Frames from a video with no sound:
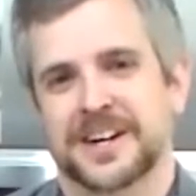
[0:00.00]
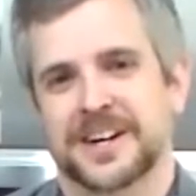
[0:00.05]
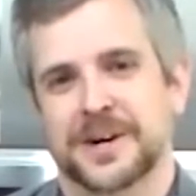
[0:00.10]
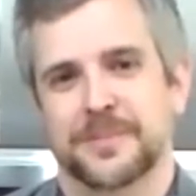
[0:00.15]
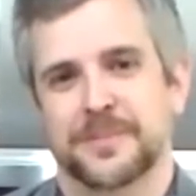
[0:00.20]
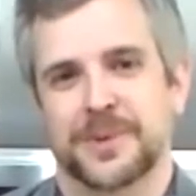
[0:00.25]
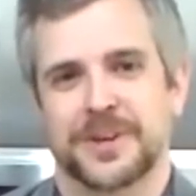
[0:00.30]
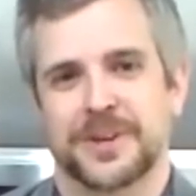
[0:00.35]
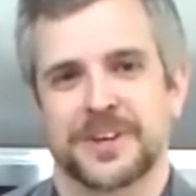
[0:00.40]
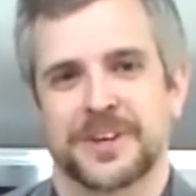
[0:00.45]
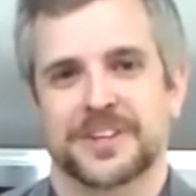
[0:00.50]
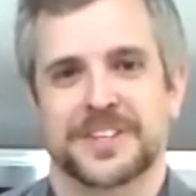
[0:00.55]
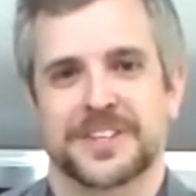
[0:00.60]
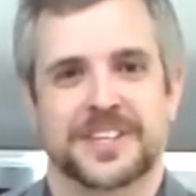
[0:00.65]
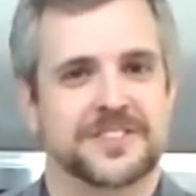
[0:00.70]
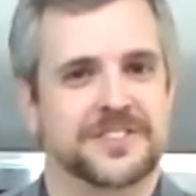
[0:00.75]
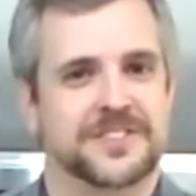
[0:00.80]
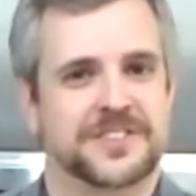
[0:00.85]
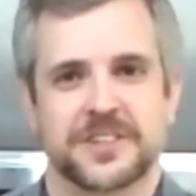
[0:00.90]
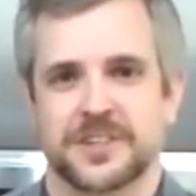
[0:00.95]
But luckily,
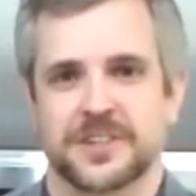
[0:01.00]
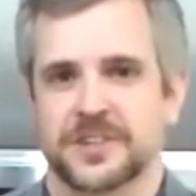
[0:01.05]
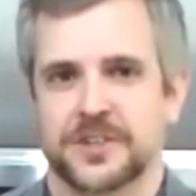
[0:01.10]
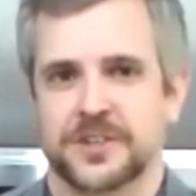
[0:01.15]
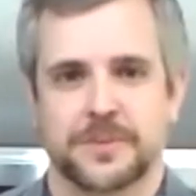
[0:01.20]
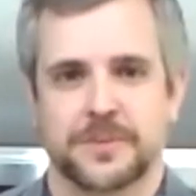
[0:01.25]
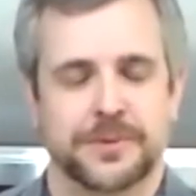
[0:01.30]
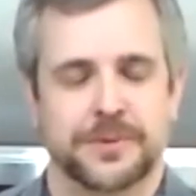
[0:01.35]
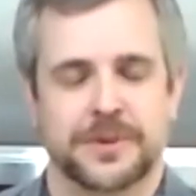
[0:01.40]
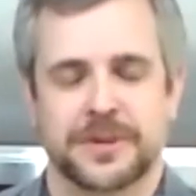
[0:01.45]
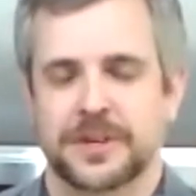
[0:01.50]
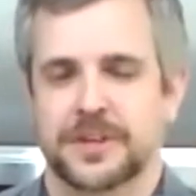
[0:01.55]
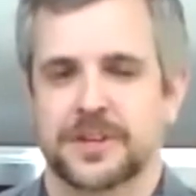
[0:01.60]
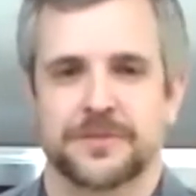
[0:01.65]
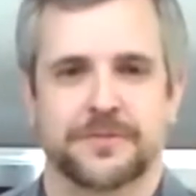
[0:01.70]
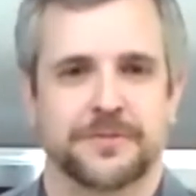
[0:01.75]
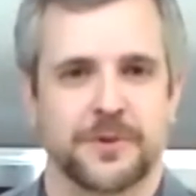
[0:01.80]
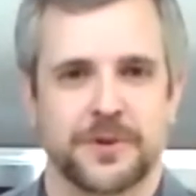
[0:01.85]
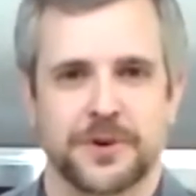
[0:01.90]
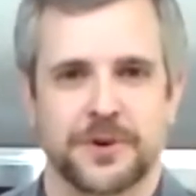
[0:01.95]
it's still completely
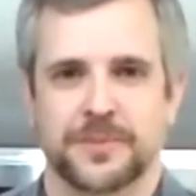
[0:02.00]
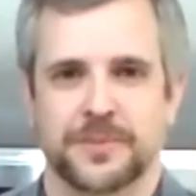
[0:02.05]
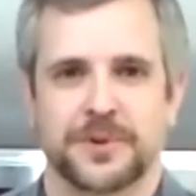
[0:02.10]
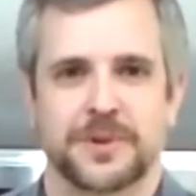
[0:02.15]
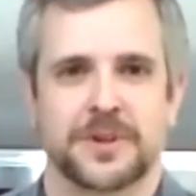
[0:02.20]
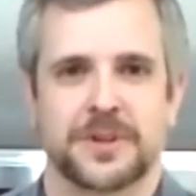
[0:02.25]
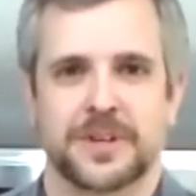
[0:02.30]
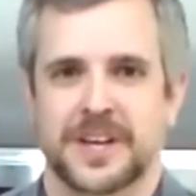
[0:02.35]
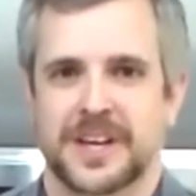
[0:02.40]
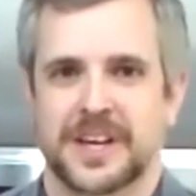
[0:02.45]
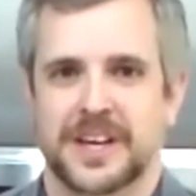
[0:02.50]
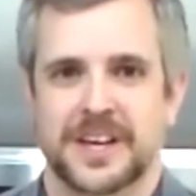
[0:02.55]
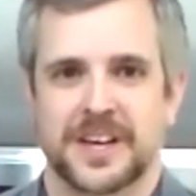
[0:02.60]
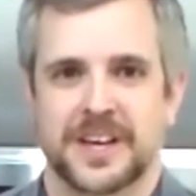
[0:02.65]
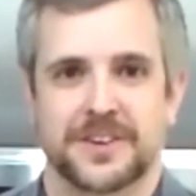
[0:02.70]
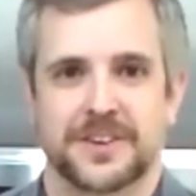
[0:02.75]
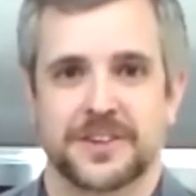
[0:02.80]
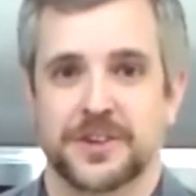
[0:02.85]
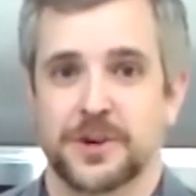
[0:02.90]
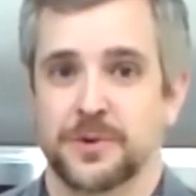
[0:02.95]
affordable,
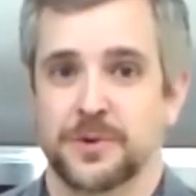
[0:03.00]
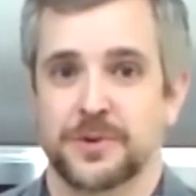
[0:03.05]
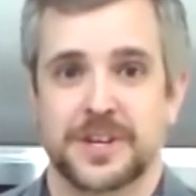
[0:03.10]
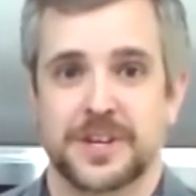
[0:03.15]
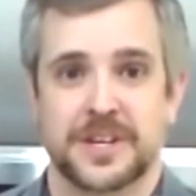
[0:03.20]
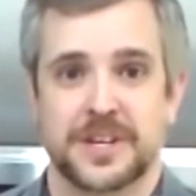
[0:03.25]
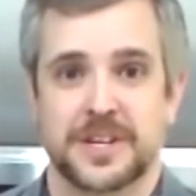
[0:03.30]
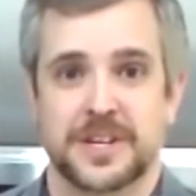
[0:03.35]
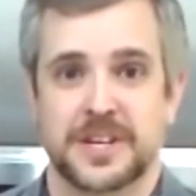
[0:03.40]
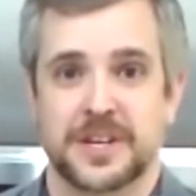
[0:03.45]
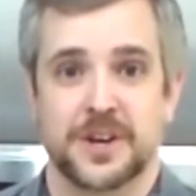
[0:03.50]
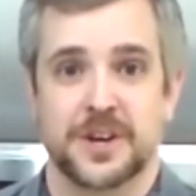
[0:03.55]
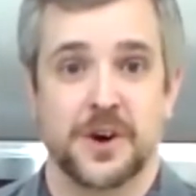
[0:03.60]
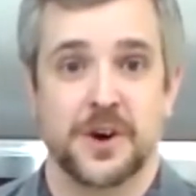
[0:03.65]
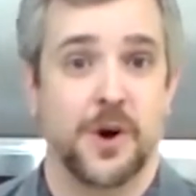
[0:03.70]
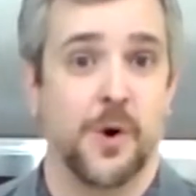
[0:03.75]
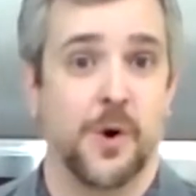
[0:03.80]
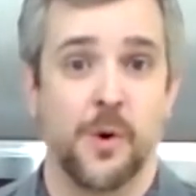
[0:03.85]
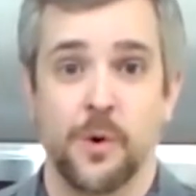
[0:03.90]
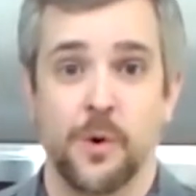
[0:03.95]
and you don't need
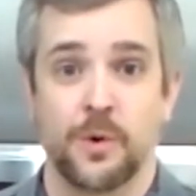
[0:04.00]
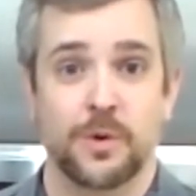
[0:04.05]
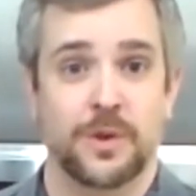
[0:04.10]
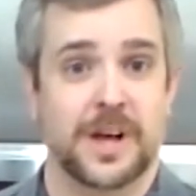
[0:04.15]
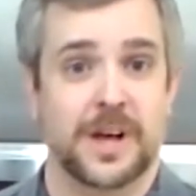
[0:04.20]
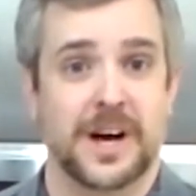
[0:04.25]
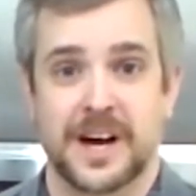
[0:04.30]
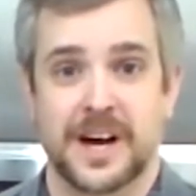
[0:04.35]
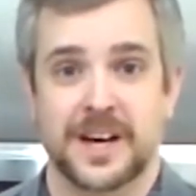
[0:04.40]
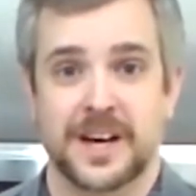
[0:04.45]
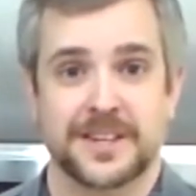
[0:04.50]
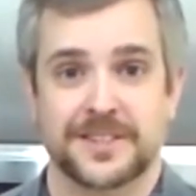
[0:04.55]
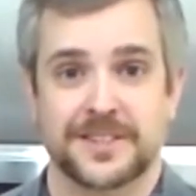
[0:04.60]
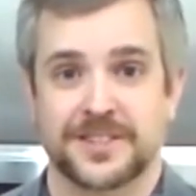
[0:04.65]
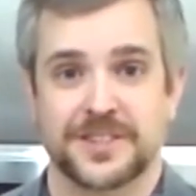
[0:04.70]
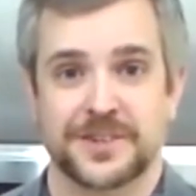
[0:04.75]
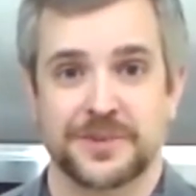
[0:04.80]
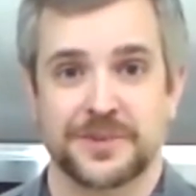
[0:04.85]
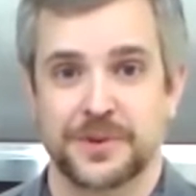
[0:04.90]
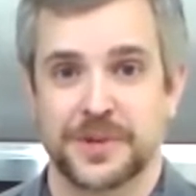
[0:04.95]
a whole lot
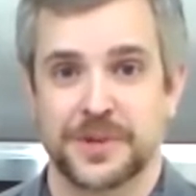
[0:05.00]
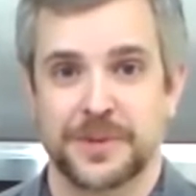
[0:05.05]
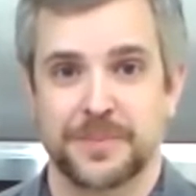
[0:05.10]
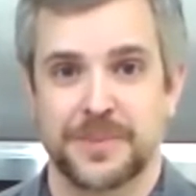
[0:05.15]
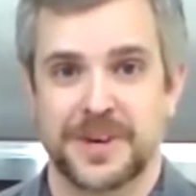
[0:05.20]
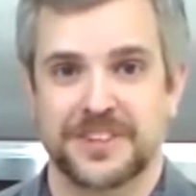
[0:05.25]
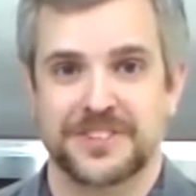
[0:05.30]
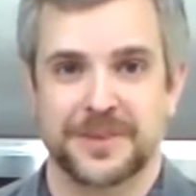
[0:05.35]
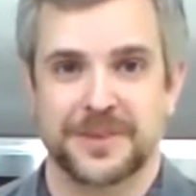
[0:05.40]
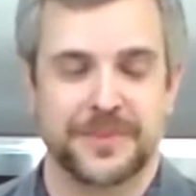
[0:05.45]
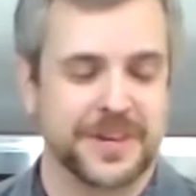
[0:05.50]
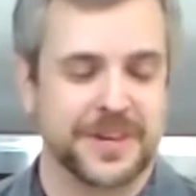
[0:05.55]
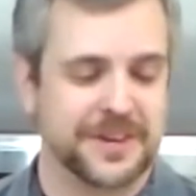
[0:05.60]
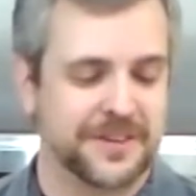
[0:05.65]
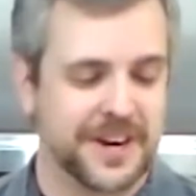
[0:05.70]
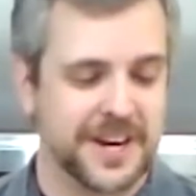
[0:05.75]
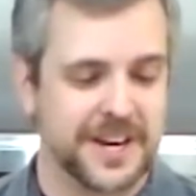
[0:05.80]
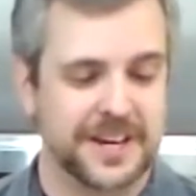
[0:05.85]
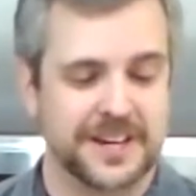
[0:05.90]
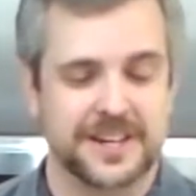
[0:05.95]
to really make something
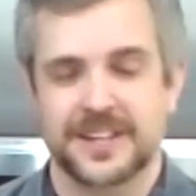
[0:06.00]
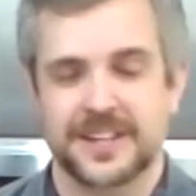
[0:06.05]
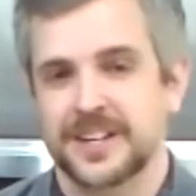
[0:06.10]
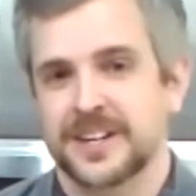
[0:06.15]
great.